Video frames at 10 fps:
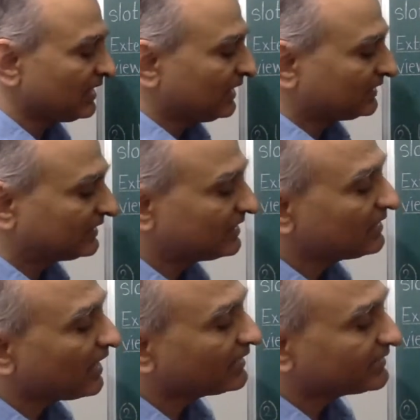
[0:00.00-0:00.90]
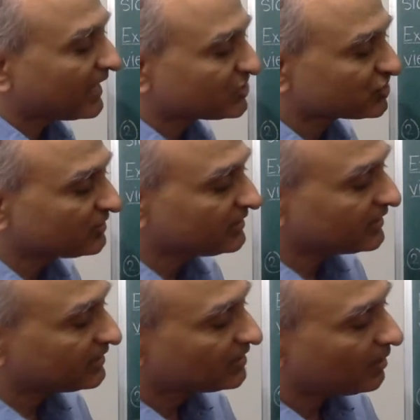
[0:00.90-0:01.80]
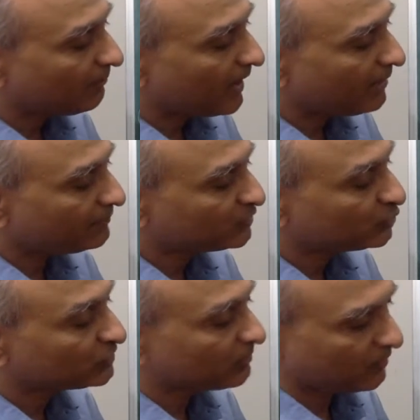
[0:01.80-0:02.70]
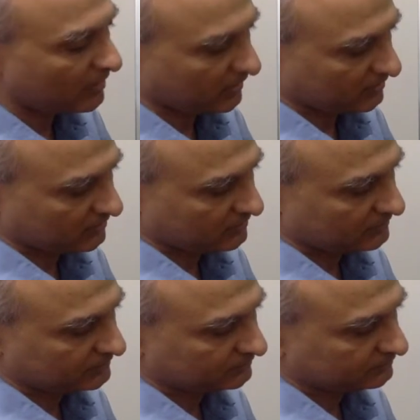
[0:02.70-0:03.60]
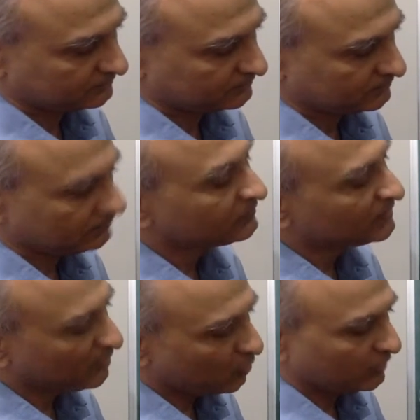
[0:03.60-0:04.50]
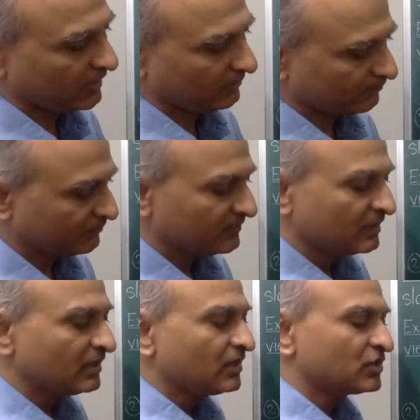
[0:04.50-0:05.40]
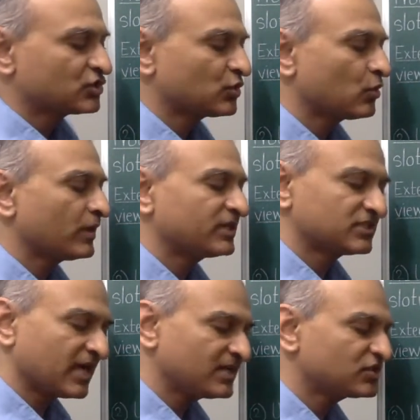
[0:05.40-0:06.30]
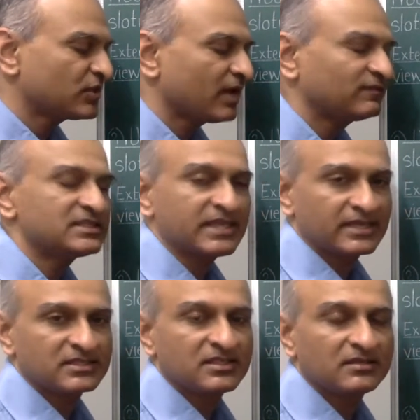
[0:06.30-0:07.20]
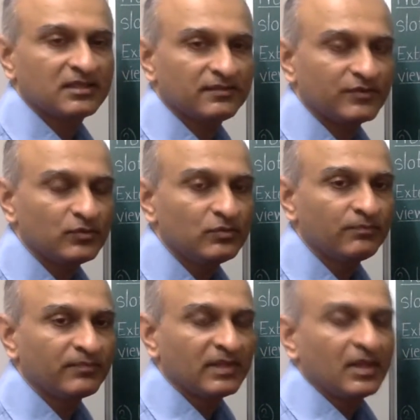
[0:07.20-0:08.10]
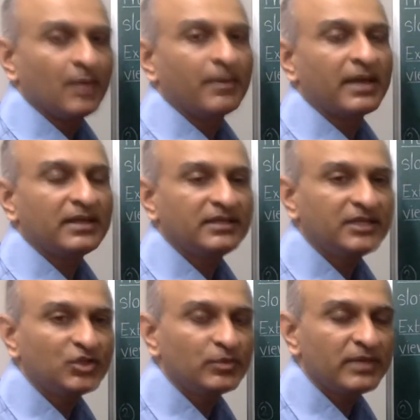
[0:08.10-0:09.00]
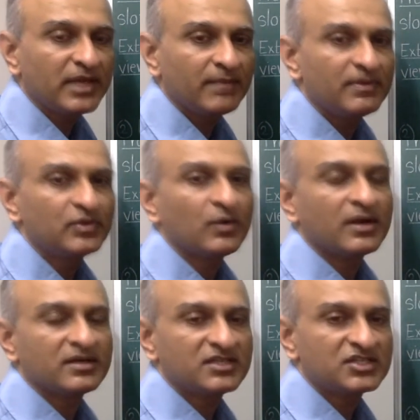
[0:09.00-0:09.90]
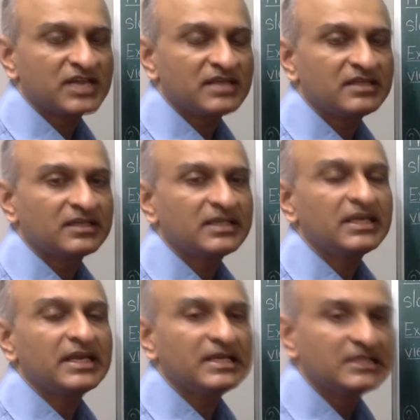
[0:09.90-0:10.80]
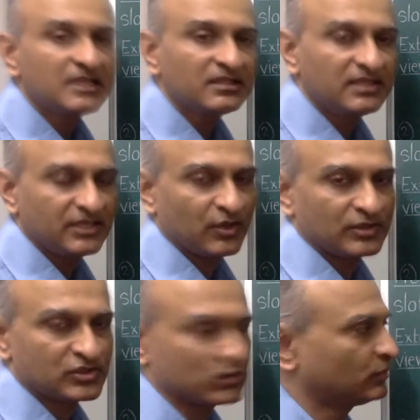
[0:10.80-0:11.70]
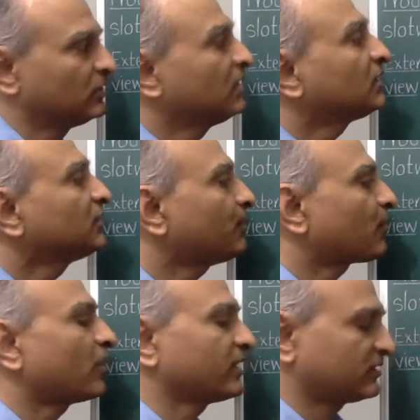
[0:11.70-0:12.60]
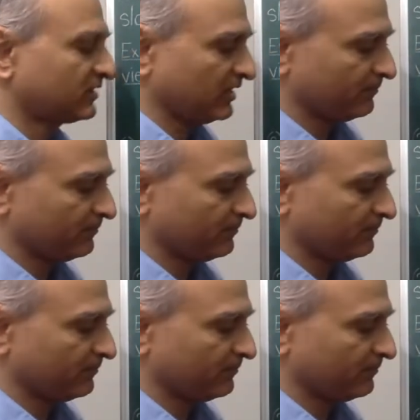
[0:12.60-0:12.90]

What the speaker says: Then I naturally get a map to the product. Okay, so it's nice to have this external view, but I need to be able to understand the ring internally also, the product ring.